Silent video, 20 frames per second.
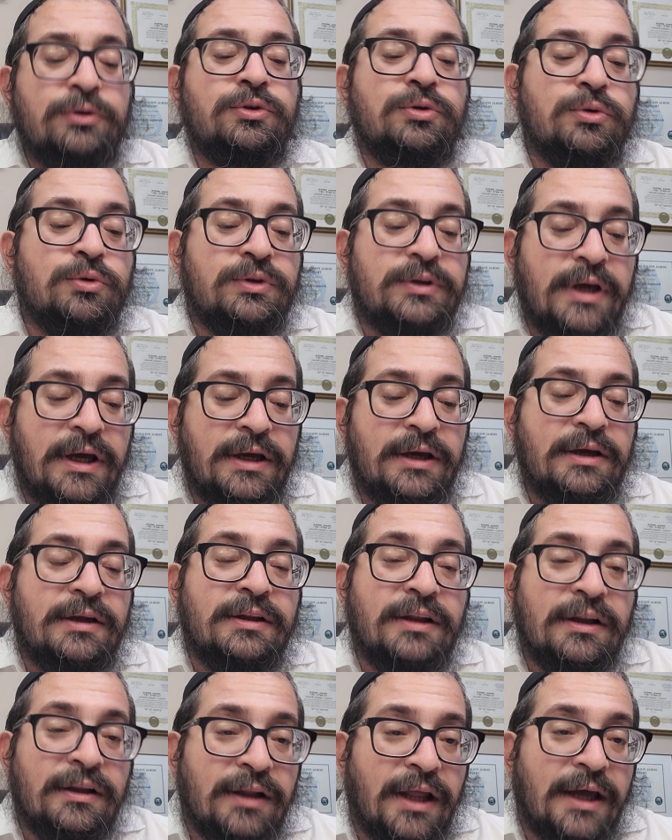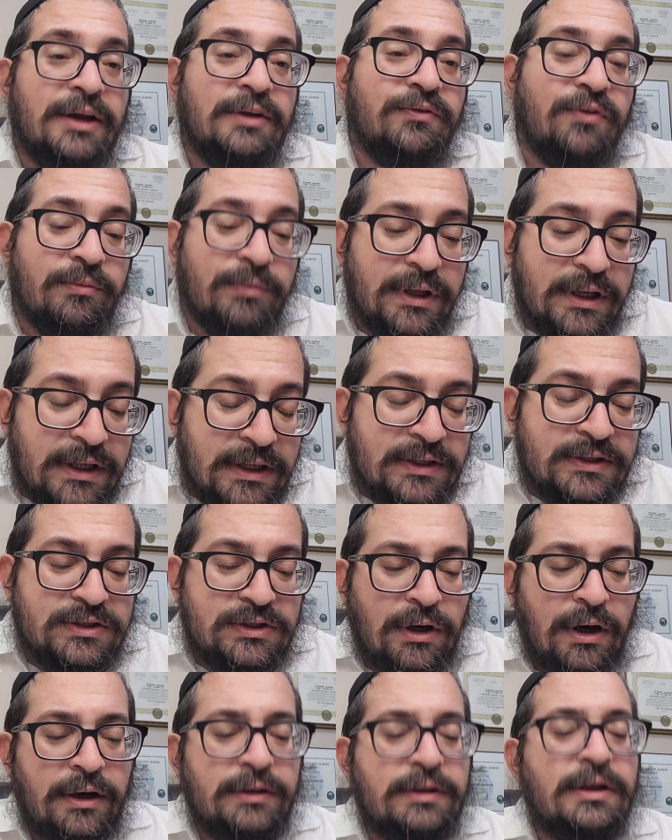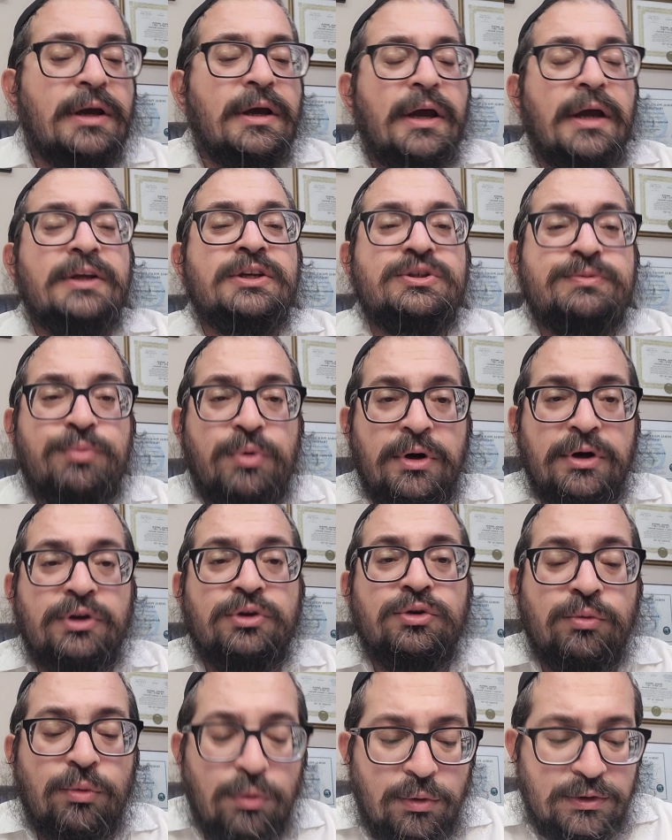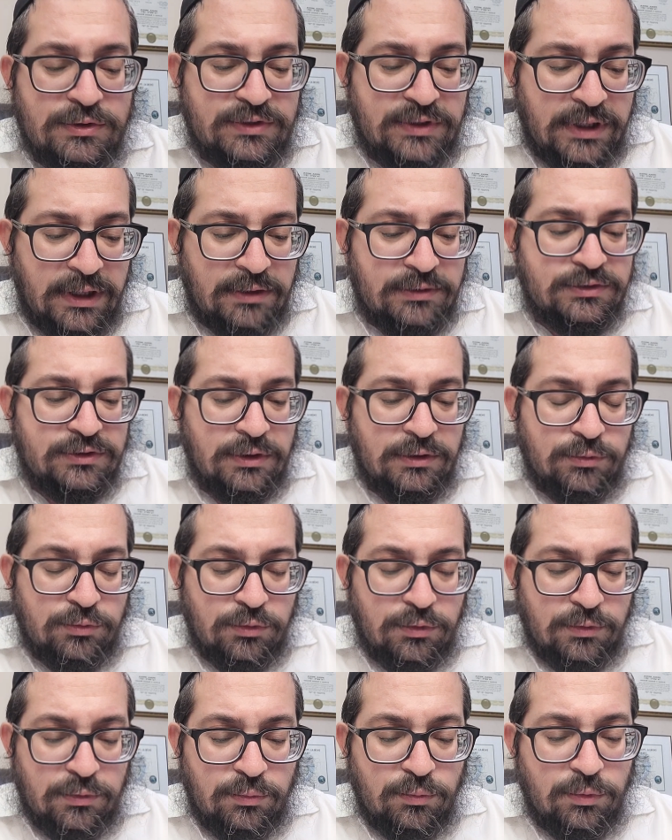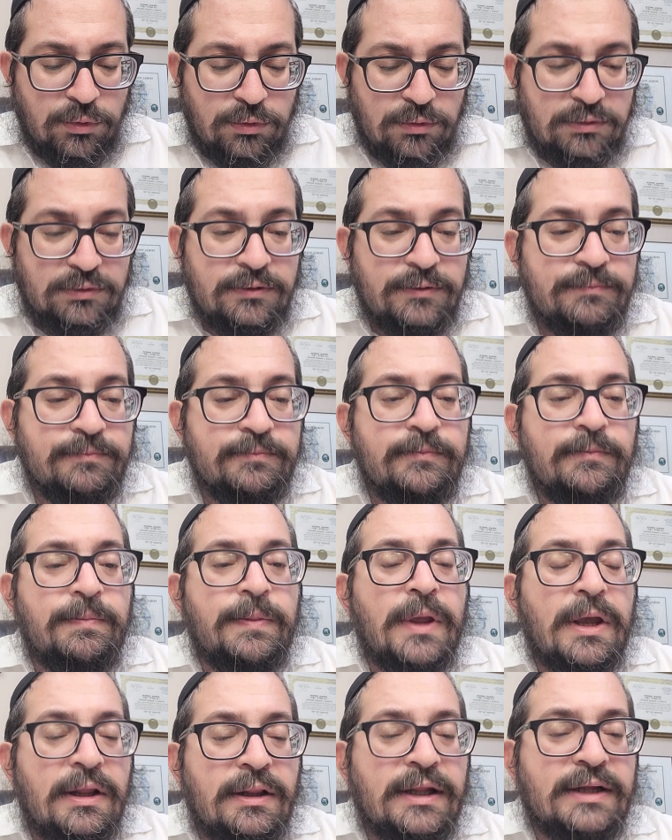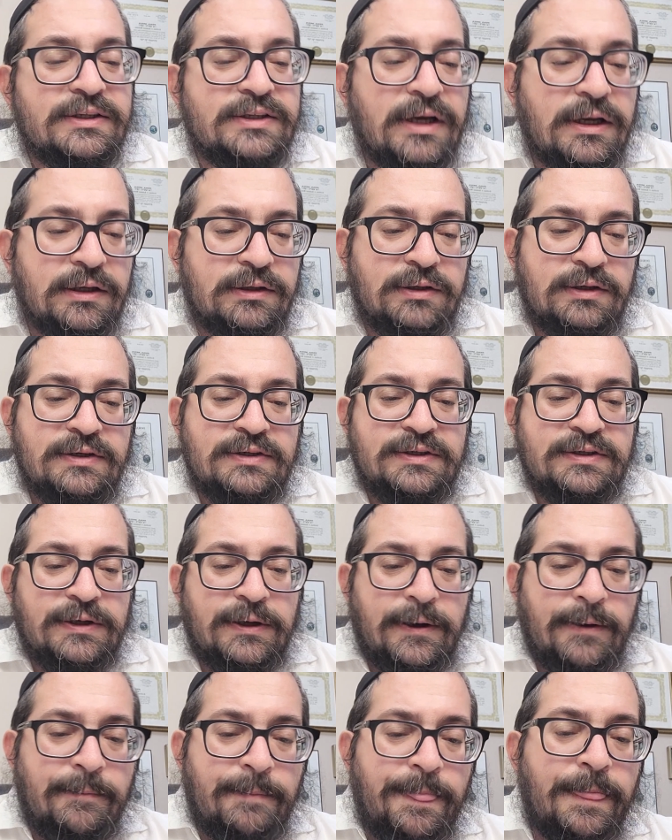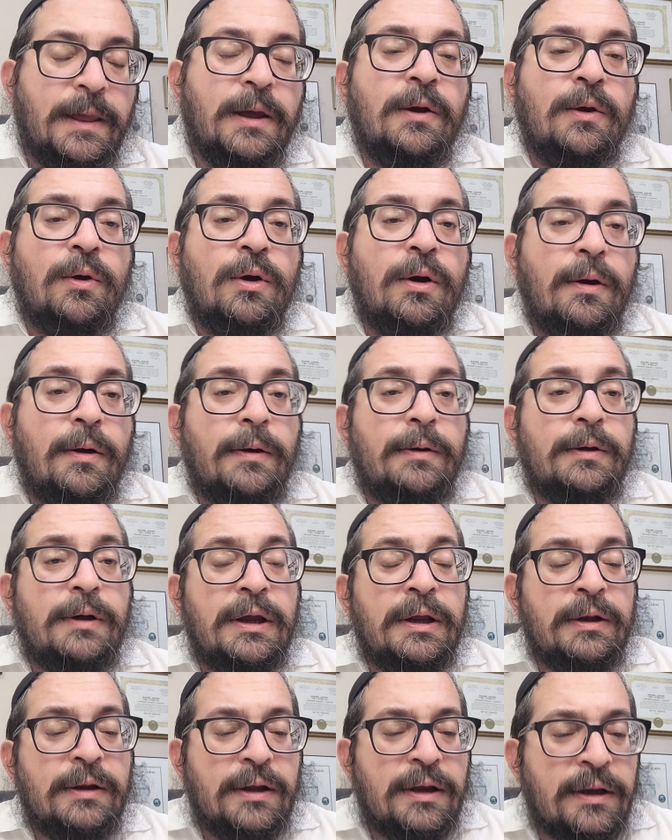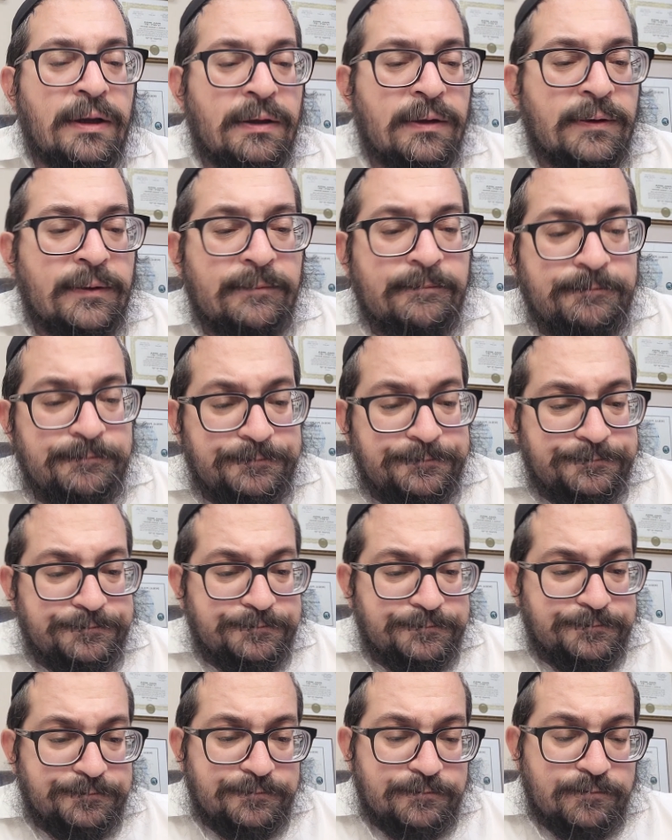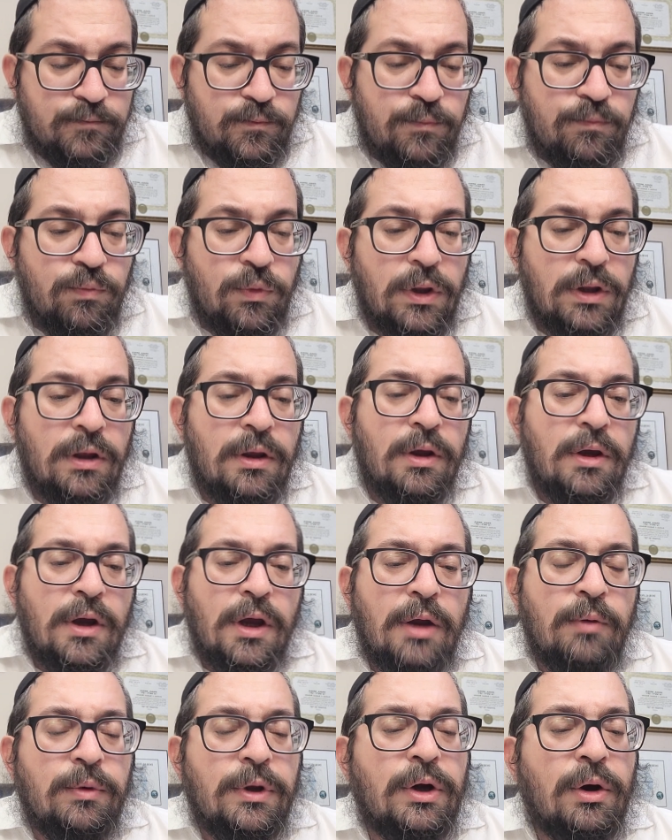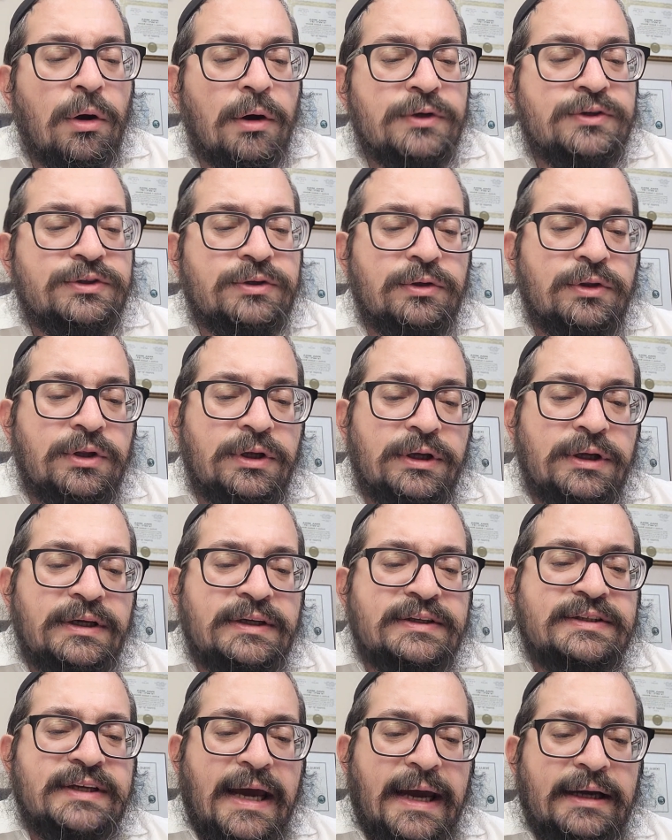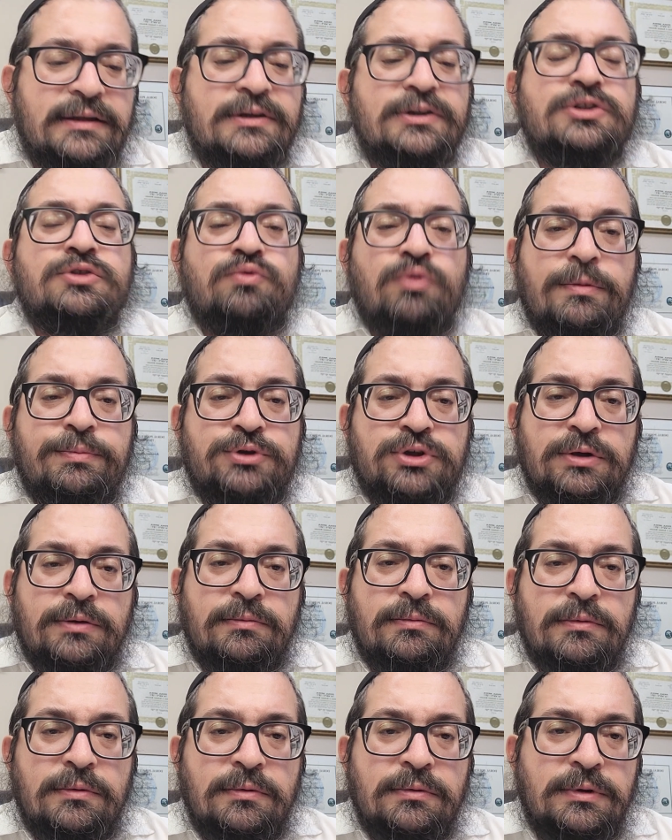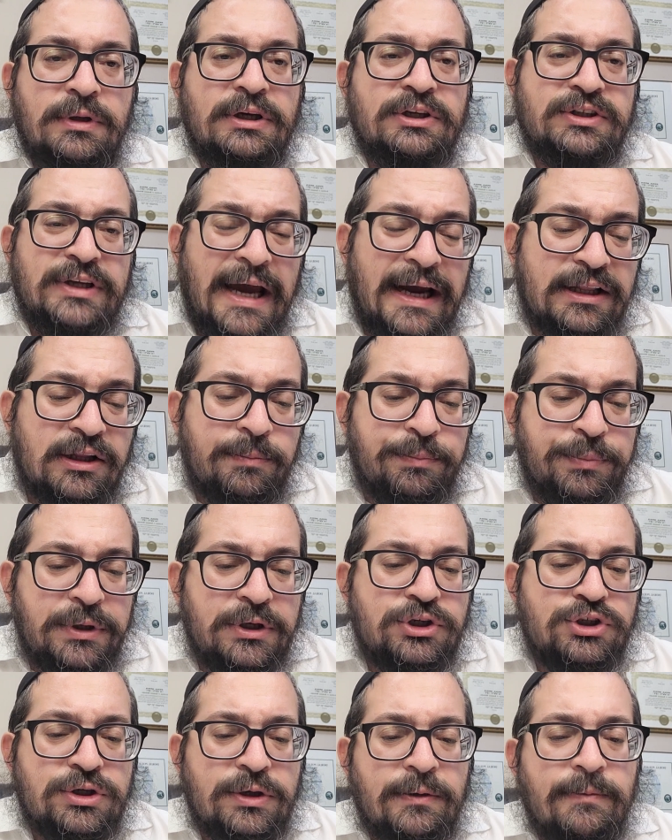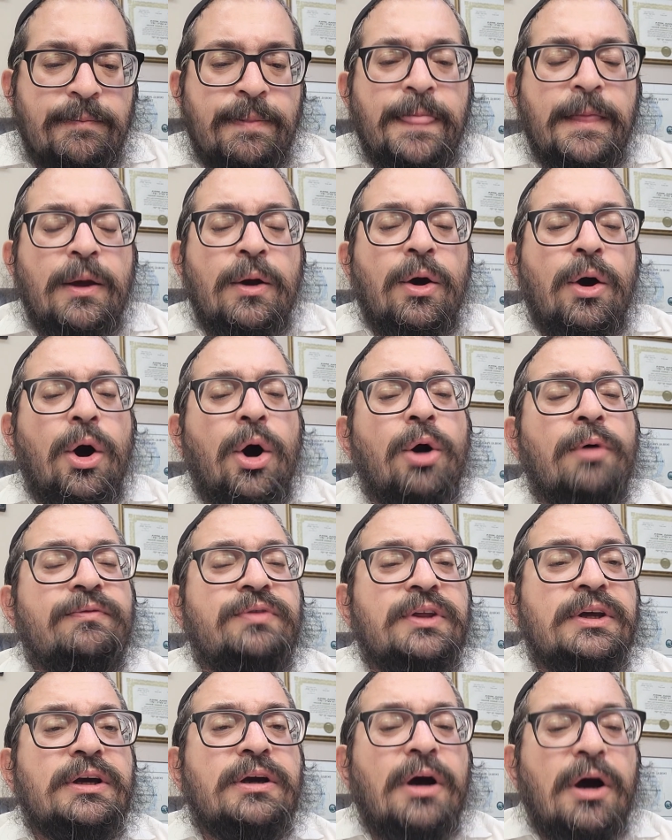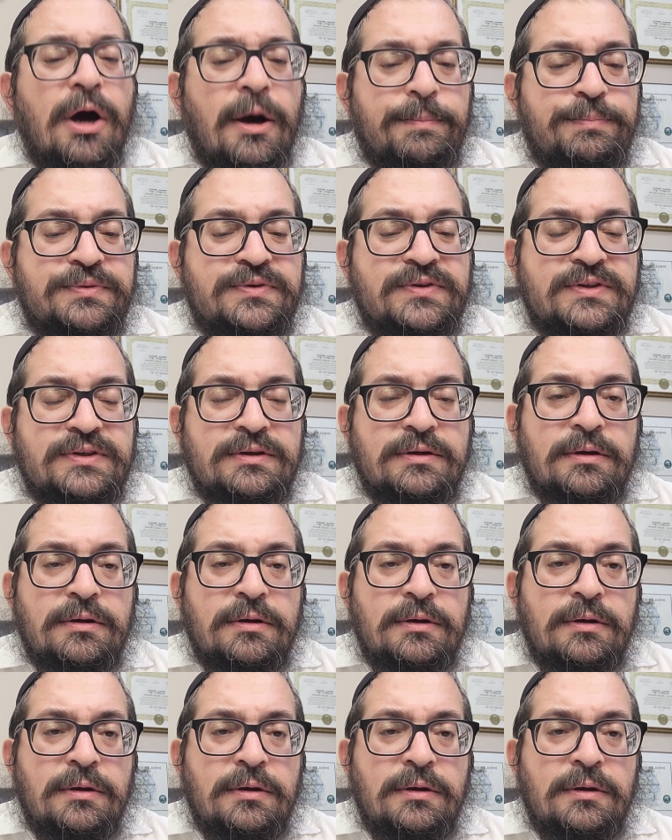to take the light from the inside and spread it towards the outside world. Let's get into the Sicha. In regards to the exact description, the exact depiction of the cups,